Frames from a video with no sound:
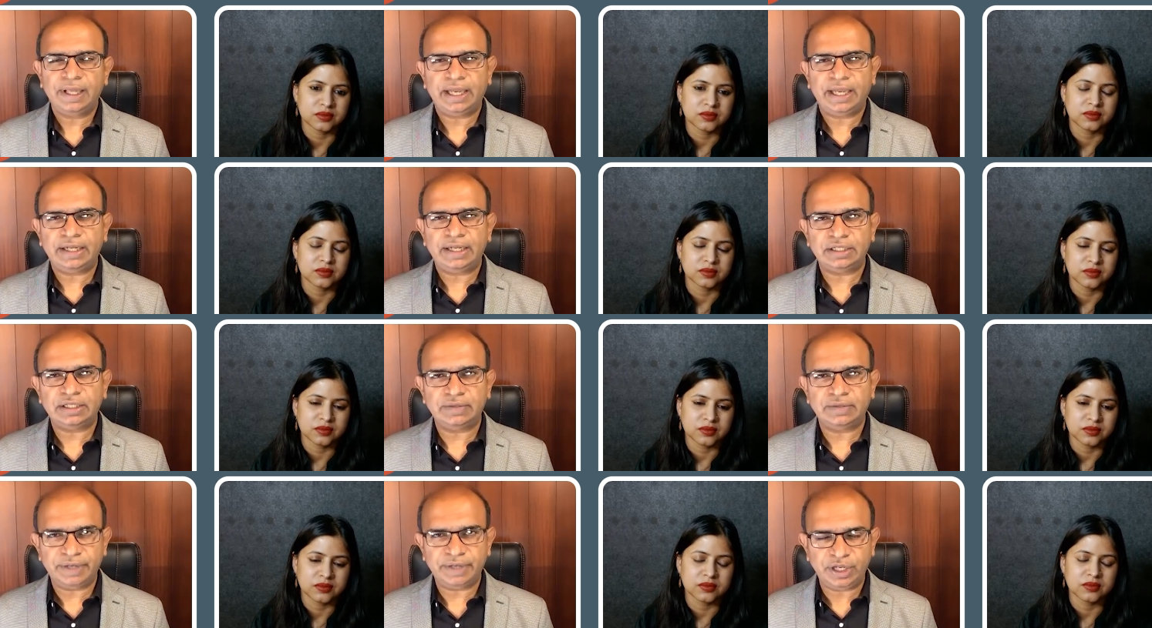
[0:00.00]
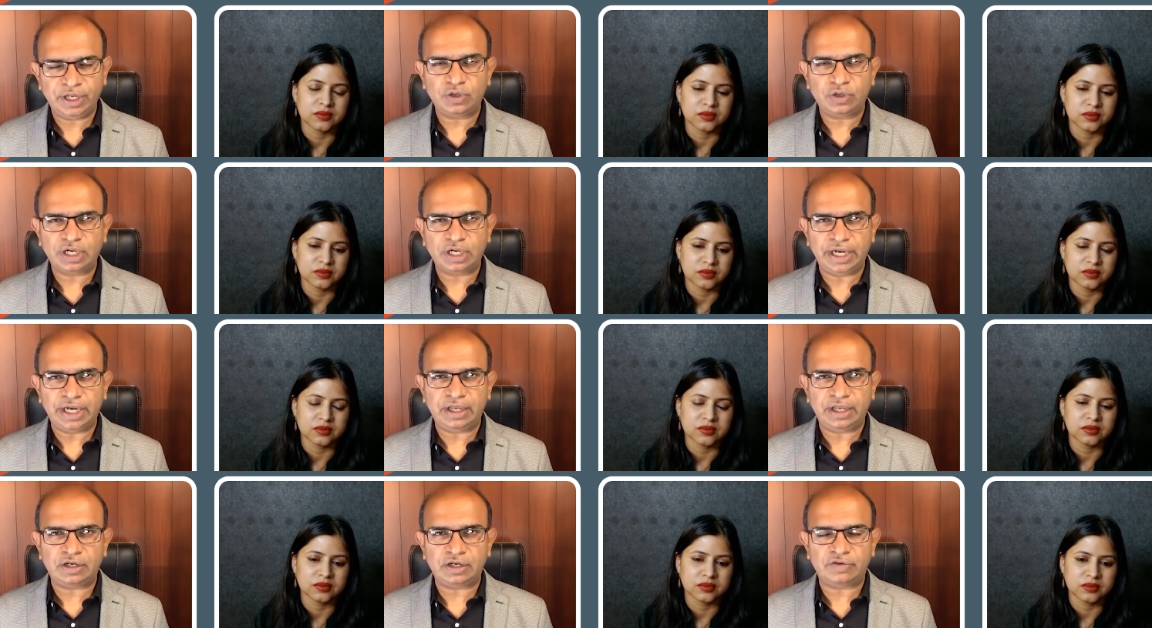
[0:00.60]
Speaker 1: And the Mayo
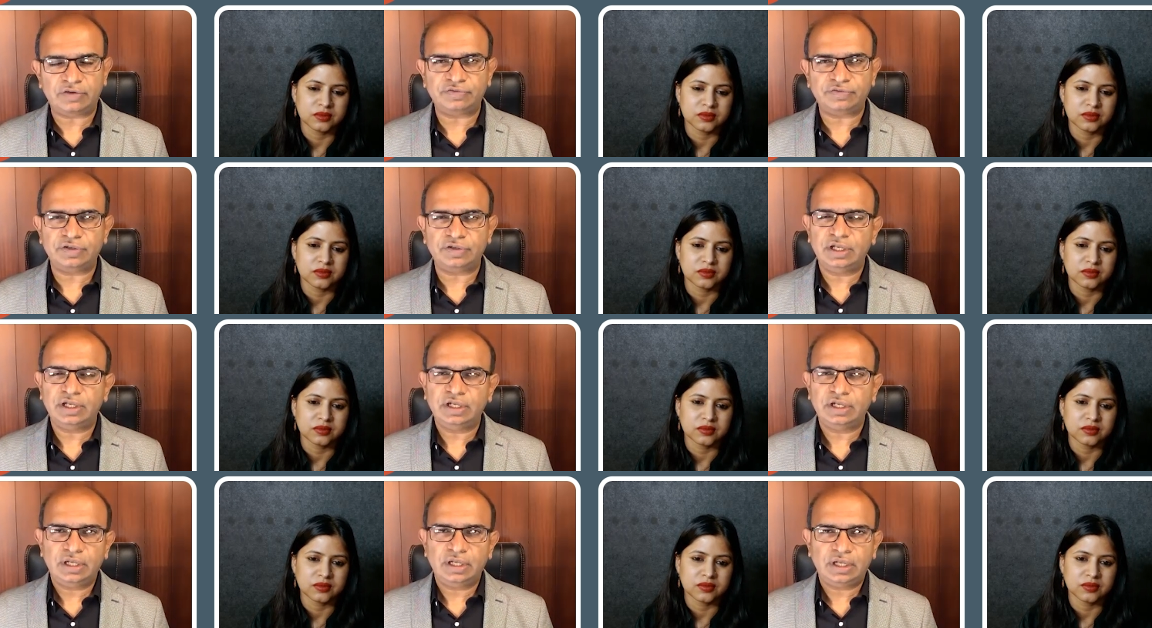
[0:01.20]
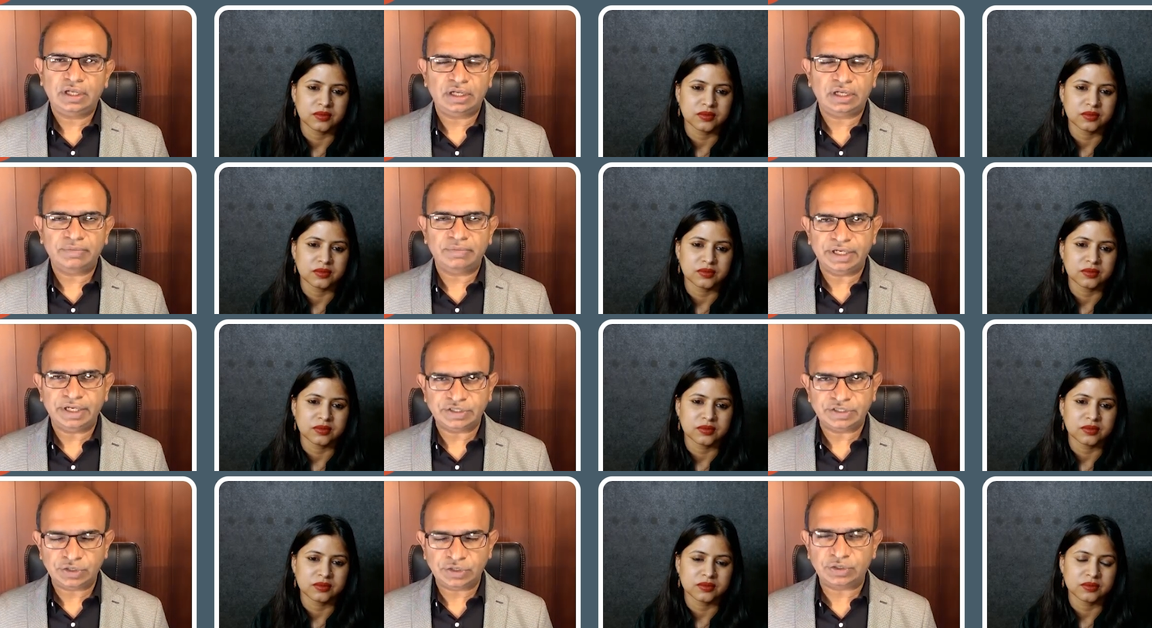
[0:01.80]
Clinic of uh,
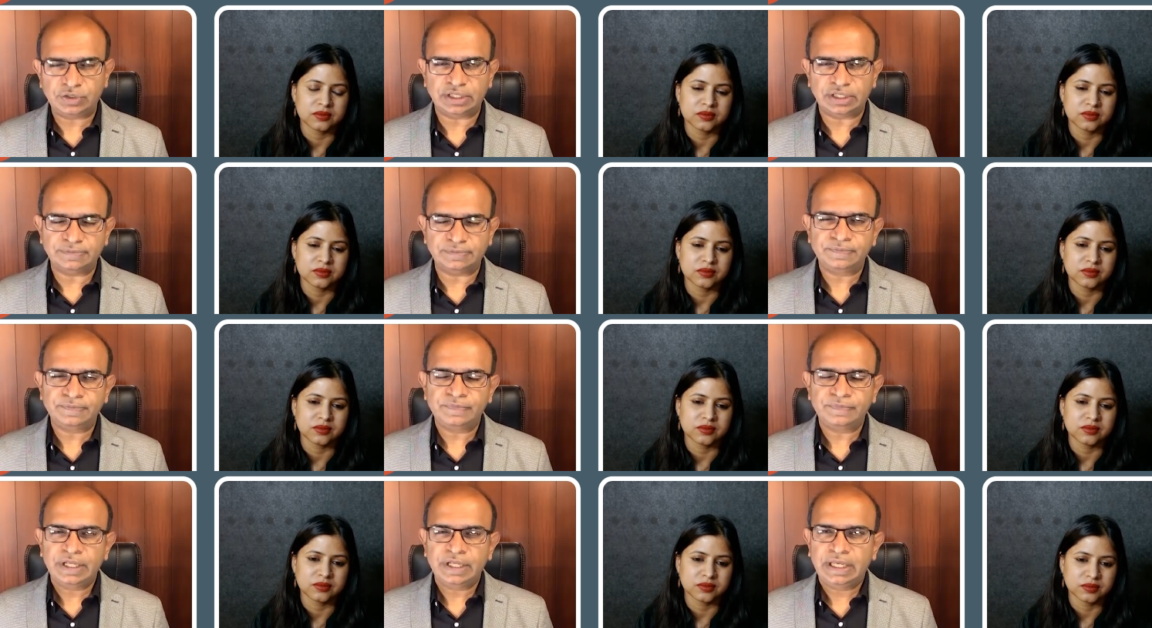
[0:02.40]
Minnesota,